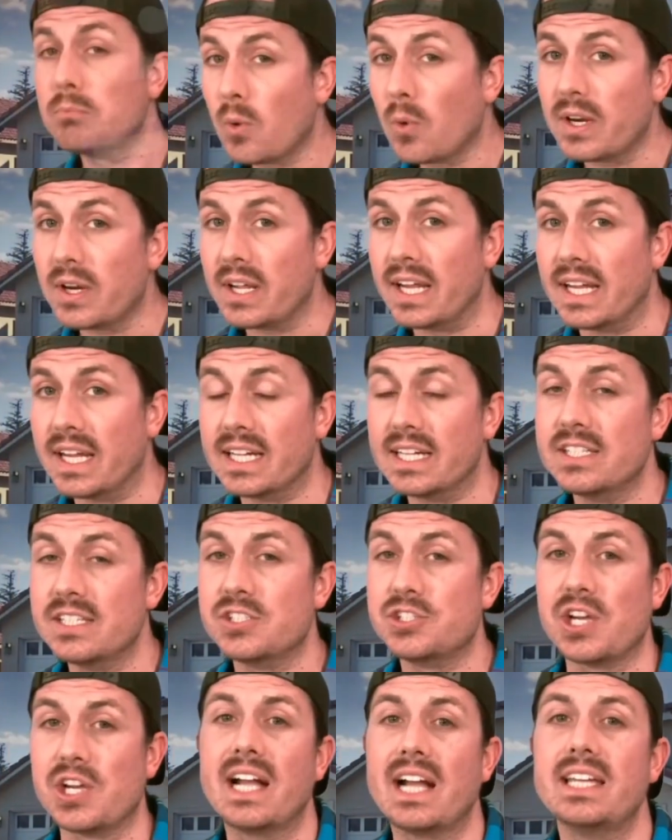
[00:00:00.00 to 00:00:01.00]
morning,
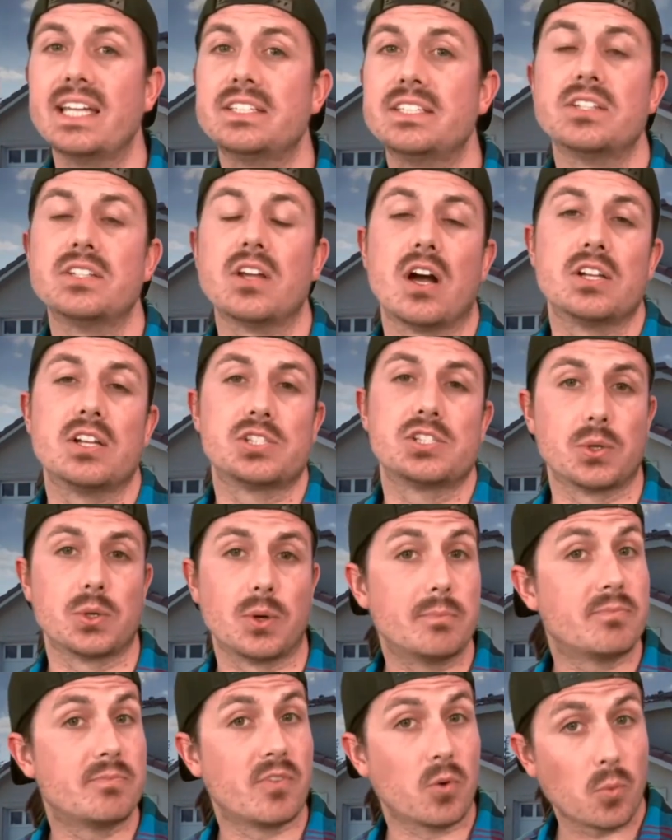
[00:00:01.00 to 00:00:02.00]
Jackie did not show
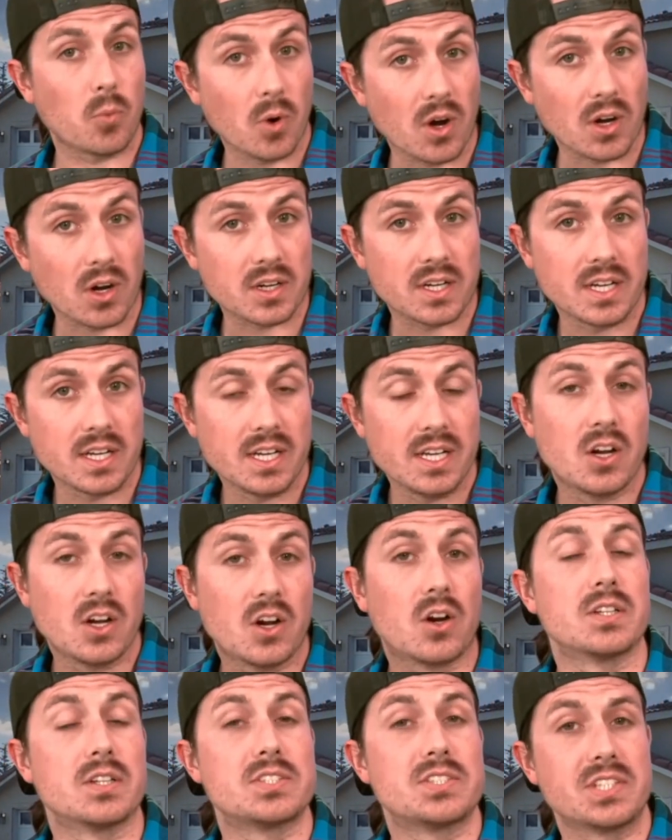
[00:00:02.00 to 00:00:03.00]
up for work.
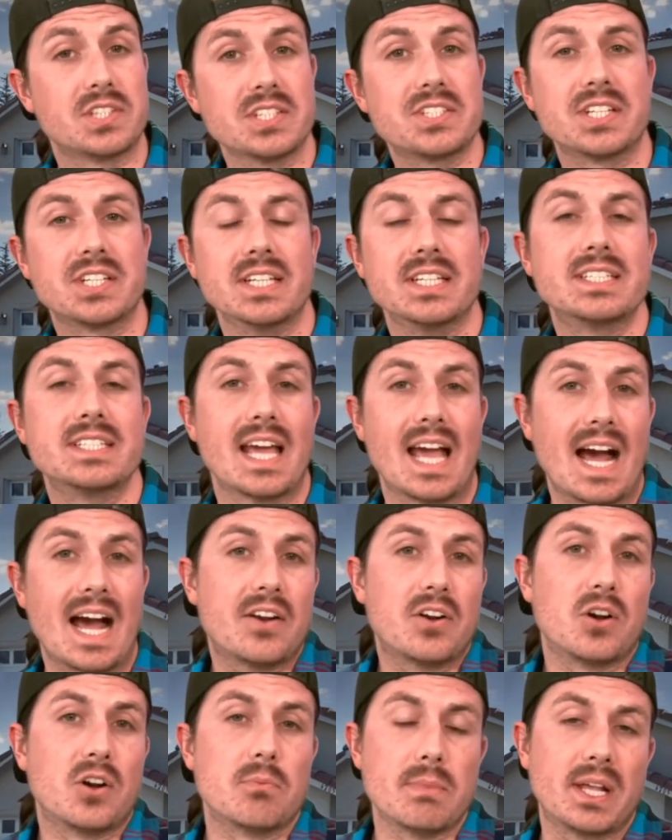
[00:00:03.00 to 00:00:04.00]
Her assistant
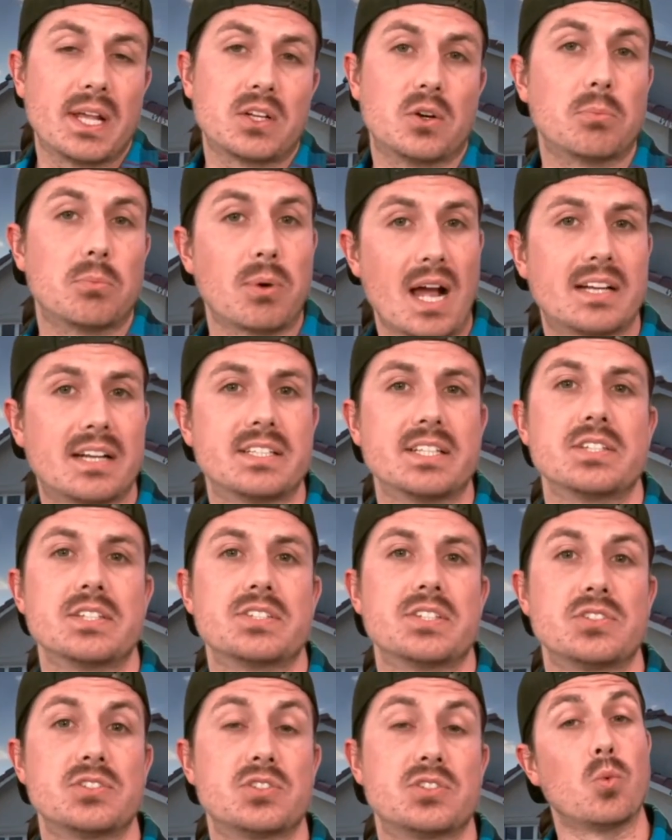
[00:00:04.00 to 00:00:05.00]
at her medical
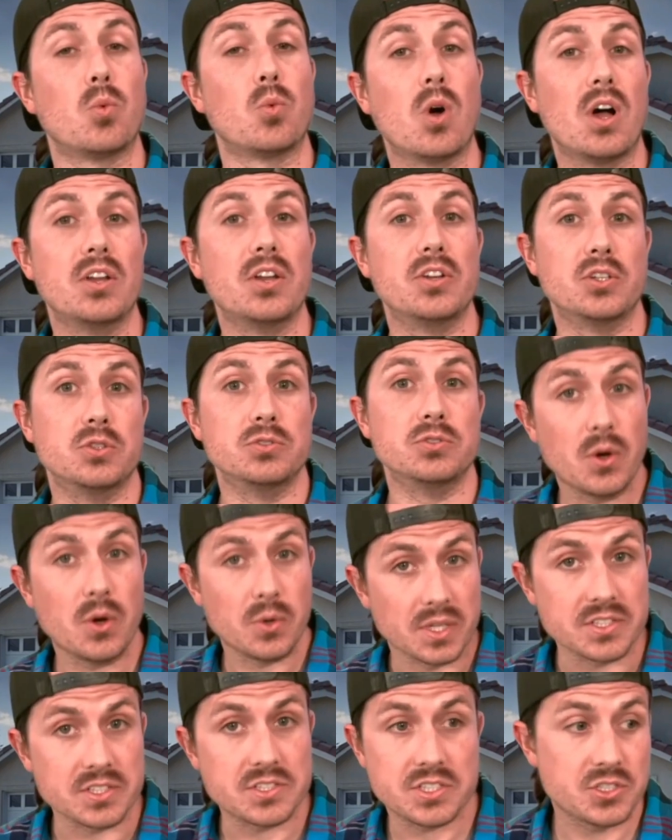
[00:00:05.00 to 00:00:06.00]
practice one who
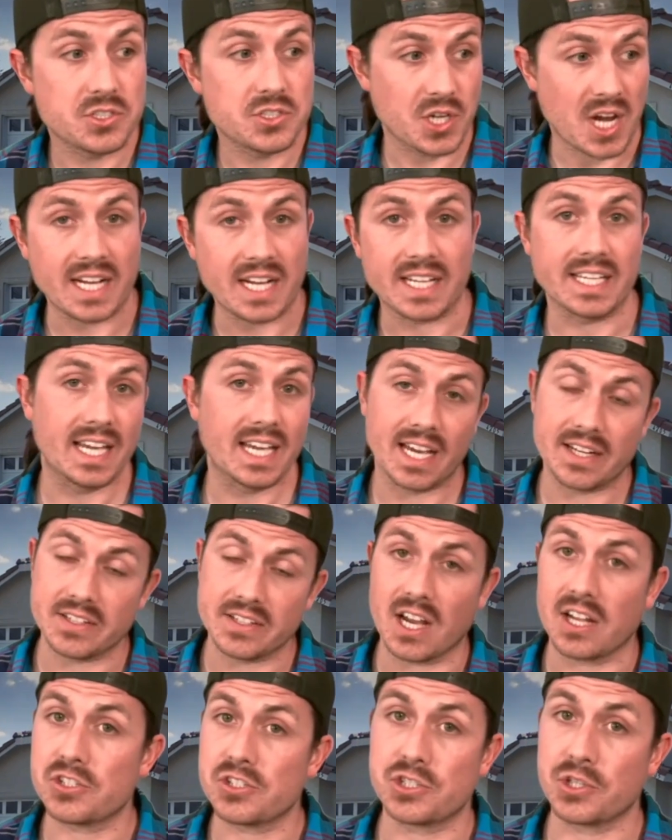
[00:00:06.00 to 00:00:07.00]
noticed Jackie had
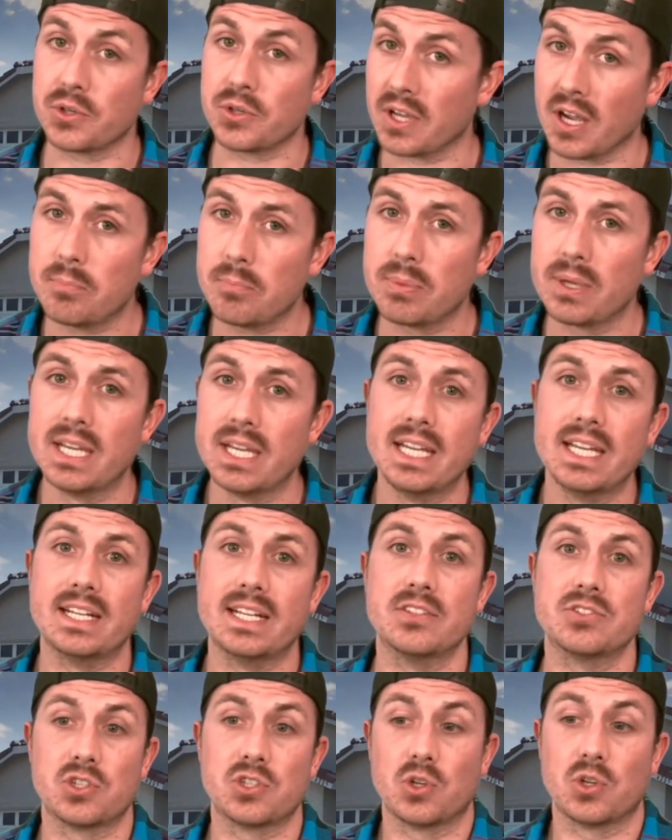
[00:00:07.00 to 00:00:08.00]
not shown up.
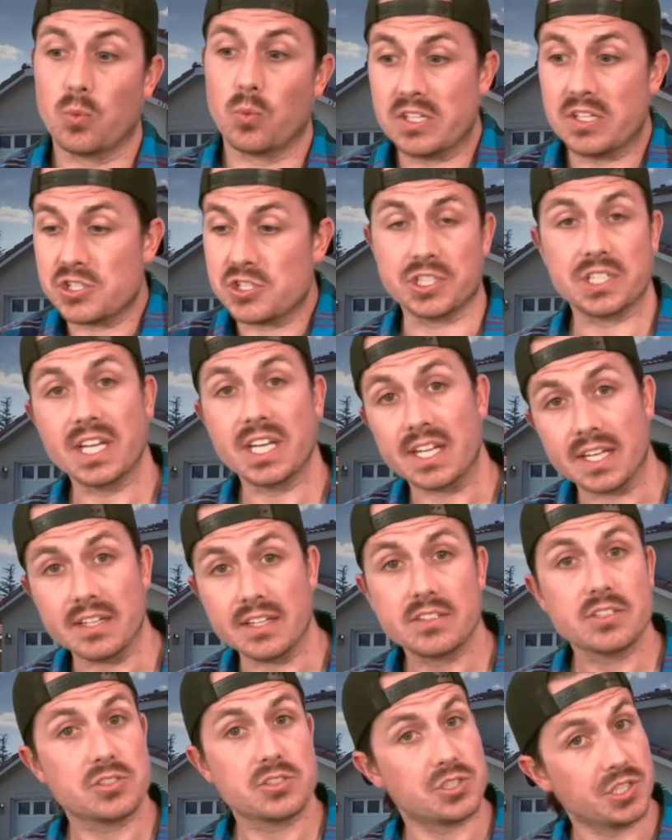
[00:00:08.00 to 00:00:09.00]
And so when she
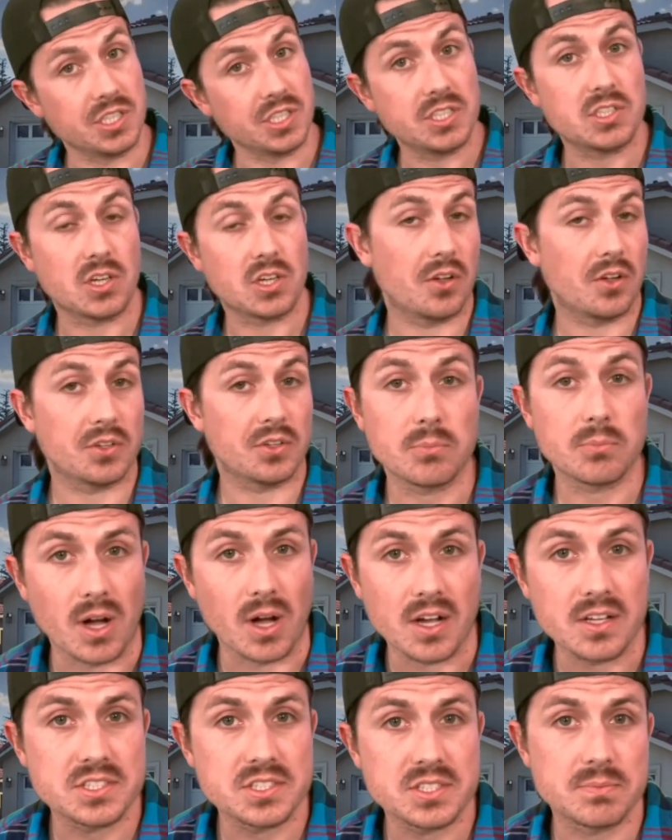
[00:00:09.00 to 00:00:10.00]
didn't, she called her
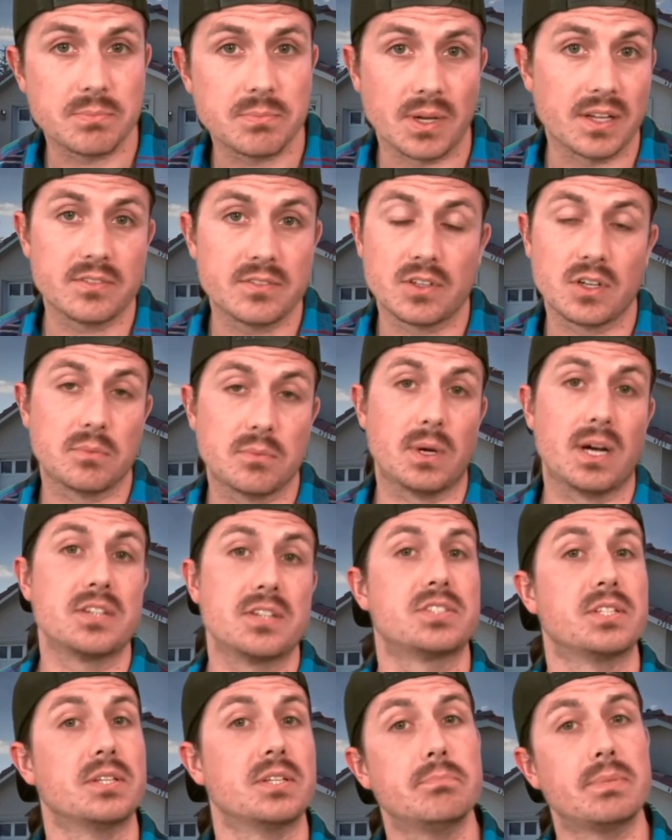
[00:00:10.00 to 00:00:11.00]
boss, but her
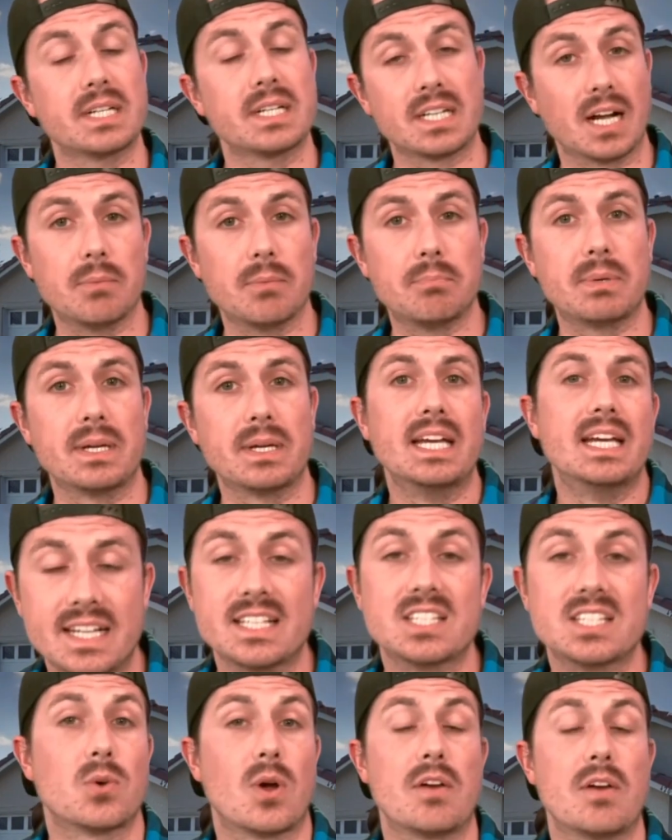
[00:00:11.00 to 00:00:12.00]
boss didn't pick up.
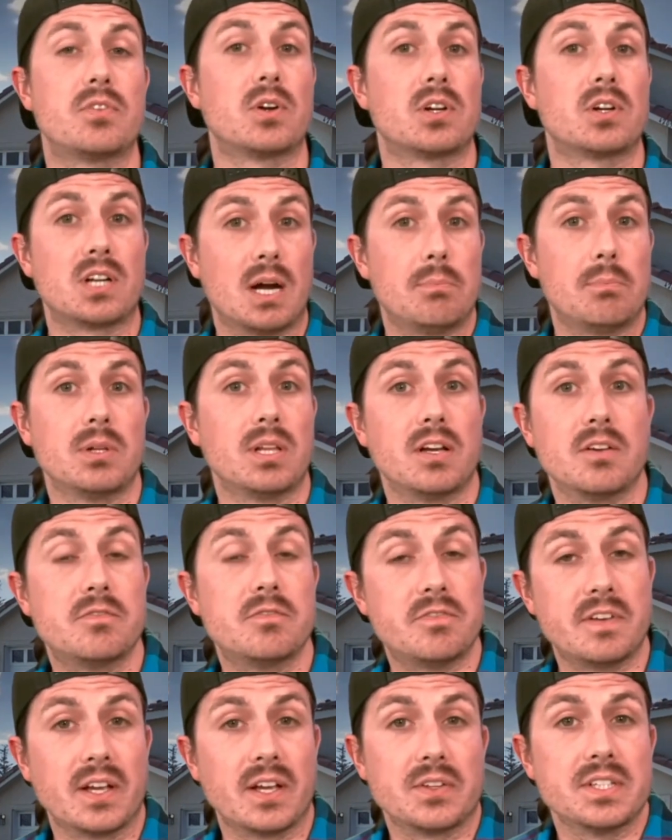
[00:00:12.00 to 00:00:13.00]
And so after a couple of
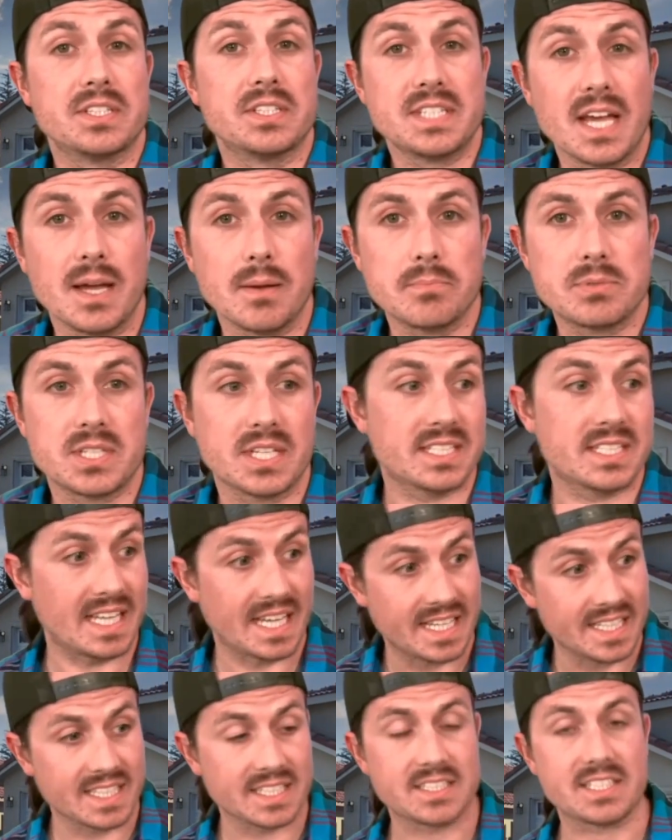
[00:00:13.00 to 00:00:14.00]
failed attempts at
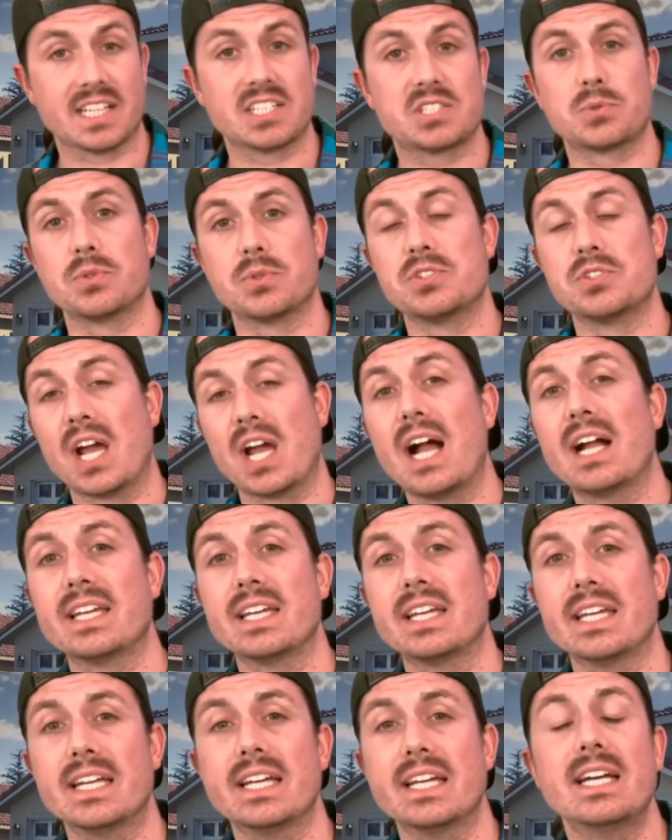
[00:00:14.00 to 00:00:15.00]
getting in touch with
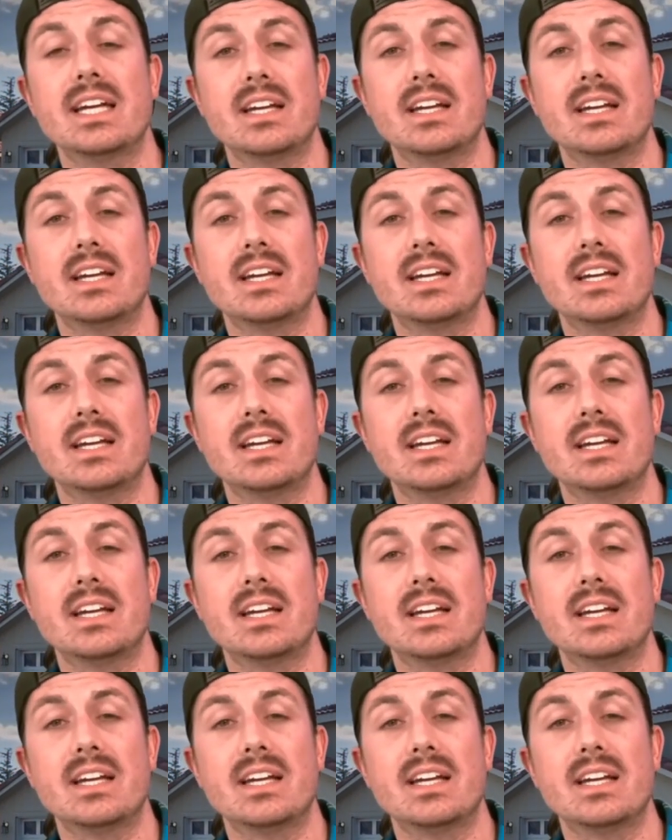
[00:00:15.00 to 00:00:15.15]
Jackie,